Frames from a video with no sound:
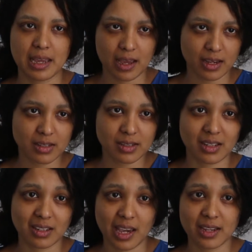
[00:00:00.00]
eggs
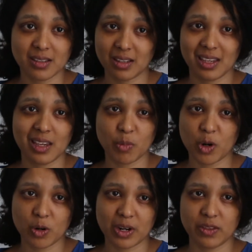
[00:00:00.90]
in case the
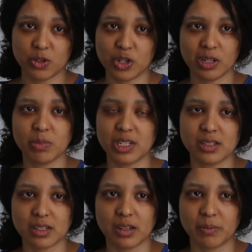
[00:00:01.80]
chemo and the
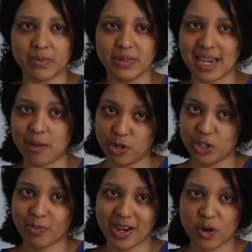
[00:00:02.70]
treatment
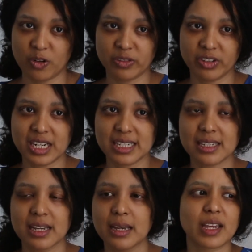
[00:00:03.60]
damaged my
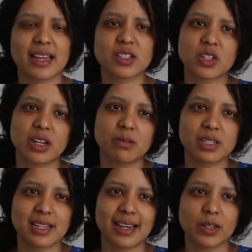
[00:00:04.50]
ovaries. The cancer I
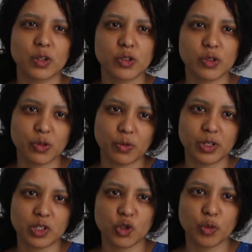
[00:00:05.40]
was diagnosed with
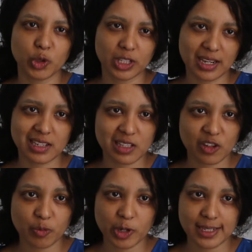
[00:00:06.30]
was triple
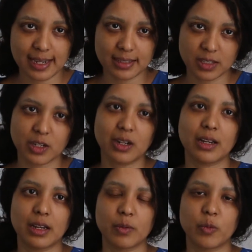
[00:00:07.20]
negative breast cancer,
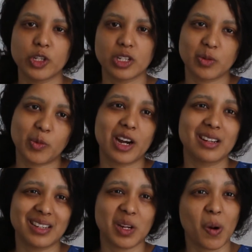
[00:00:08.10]
which is
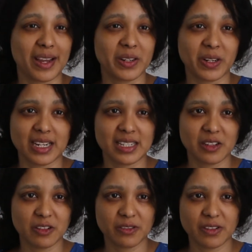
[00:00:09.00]
apparently quite
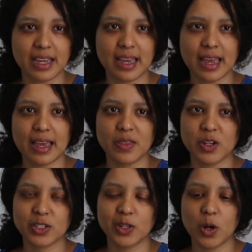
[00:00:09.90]
aggressive, and
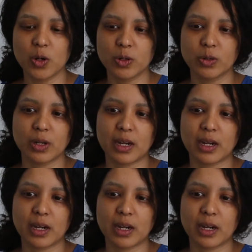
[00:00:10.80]
there's no